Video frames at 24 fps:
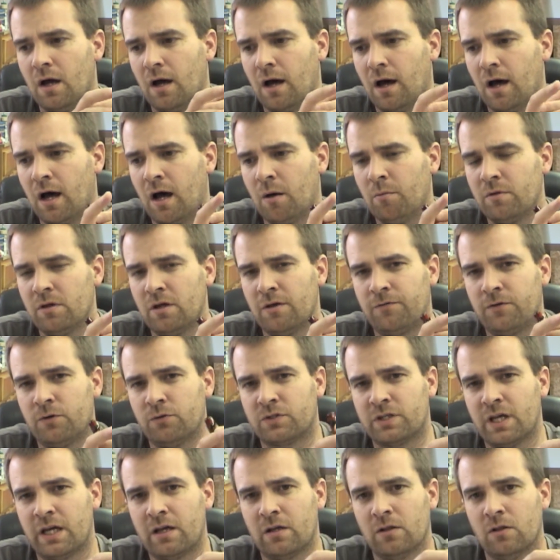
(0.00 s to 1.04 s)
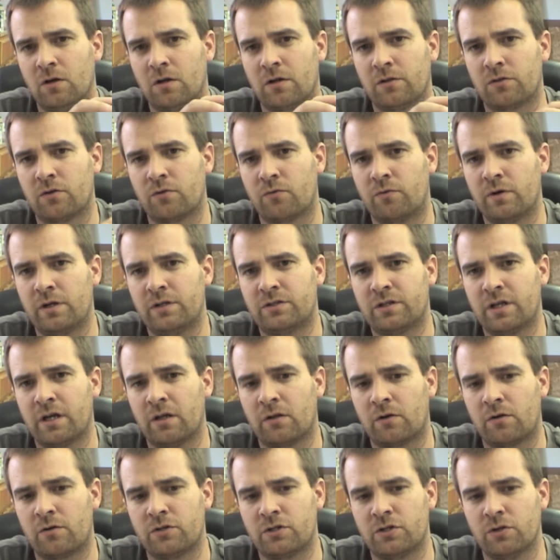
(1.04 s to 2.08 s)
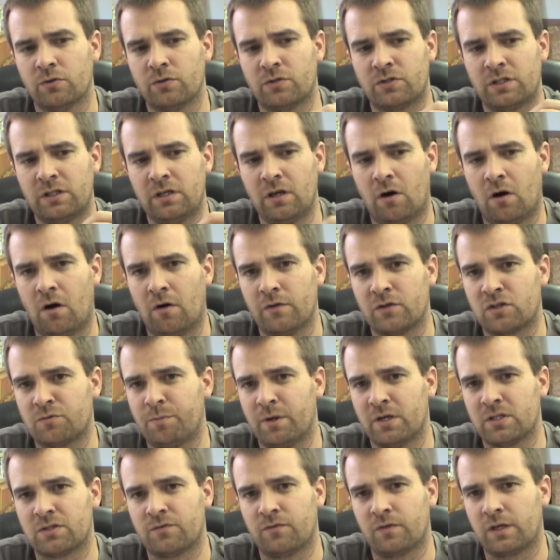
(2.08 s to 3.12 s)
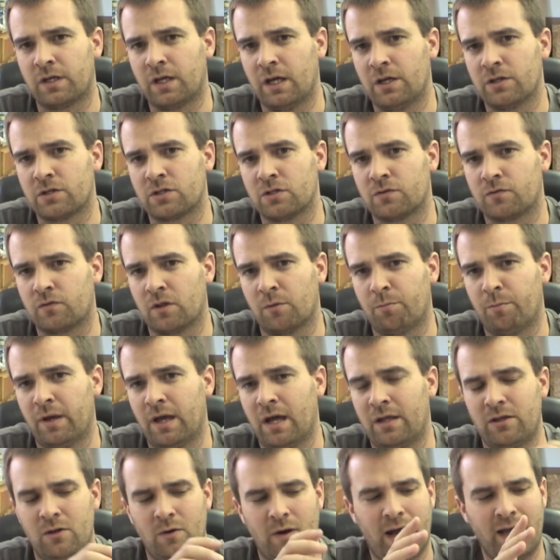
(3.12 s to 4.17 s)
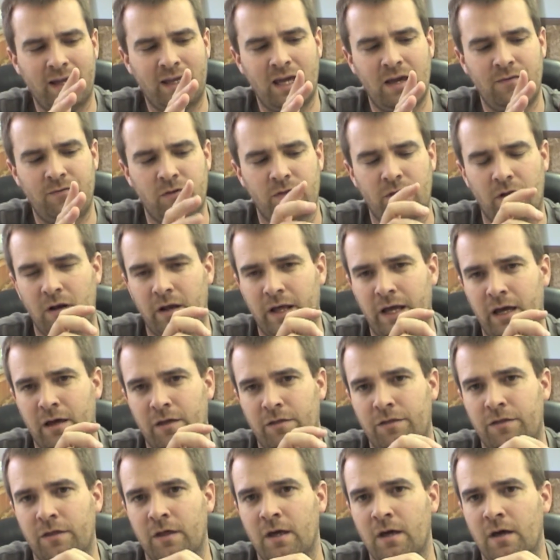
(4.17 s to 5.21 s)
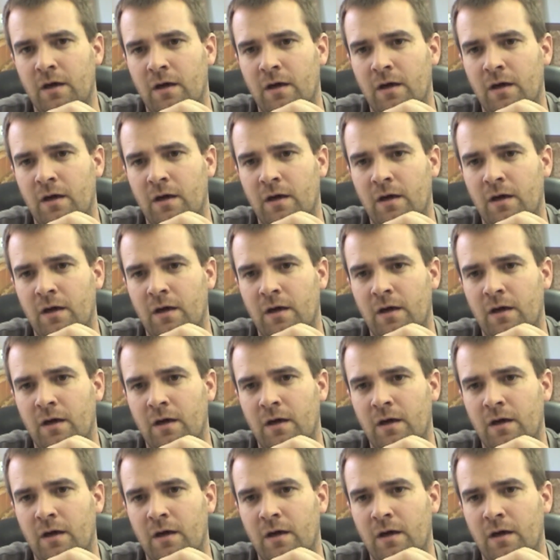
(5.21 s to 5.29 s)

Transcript: If you take a look at the retailers, you'll see all the specifications for the pen. You know, I gave you the length.